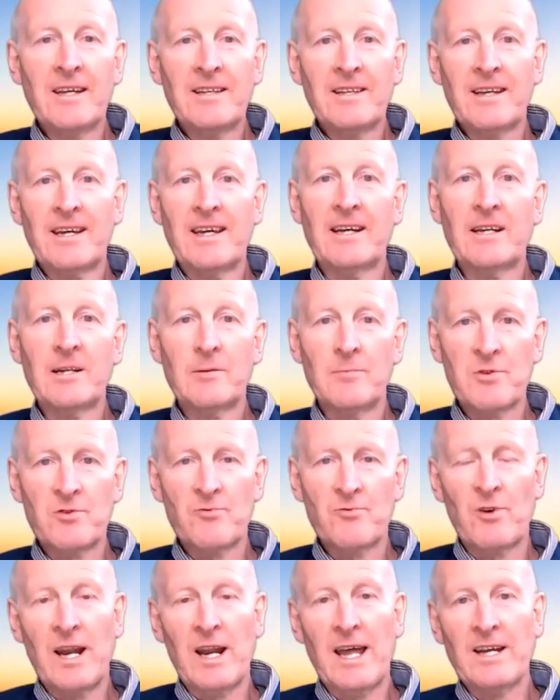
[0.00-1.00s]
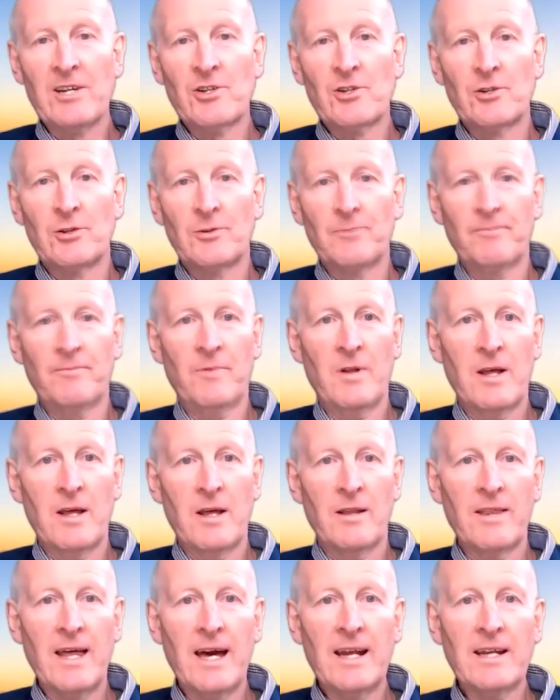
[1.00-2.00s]
in the kingdom is relational.
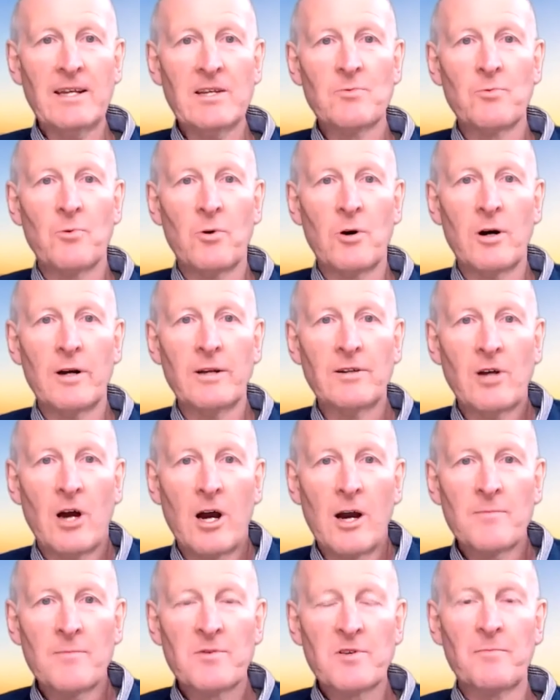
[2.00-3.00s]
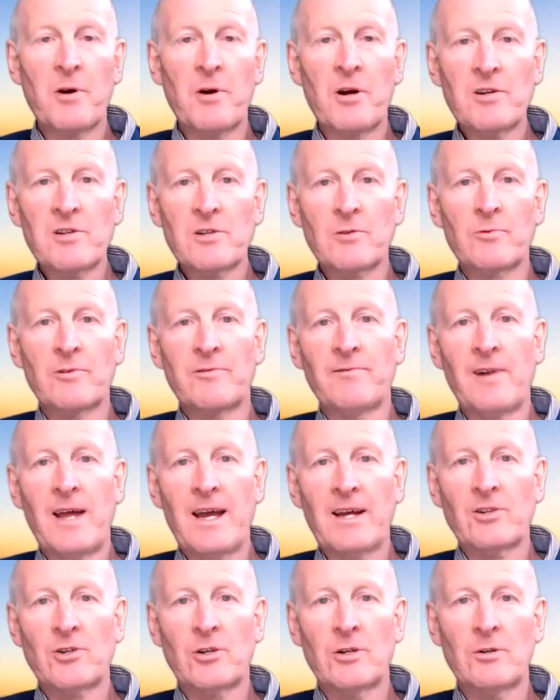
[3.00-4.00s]
That is why times of personal
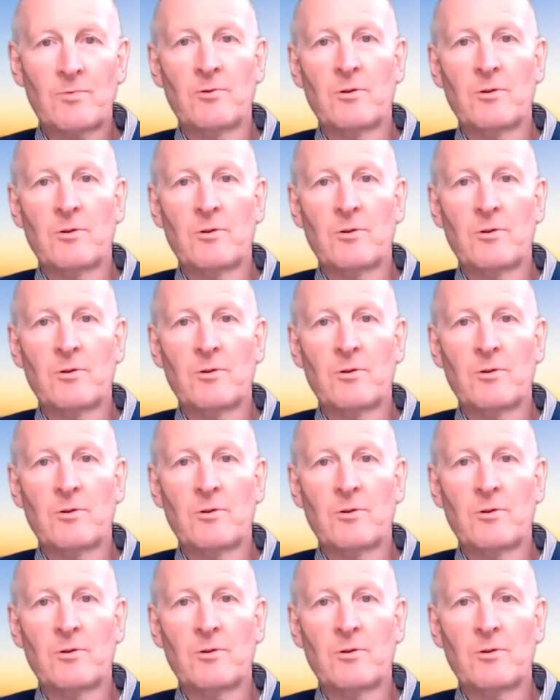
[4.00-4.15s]
reflection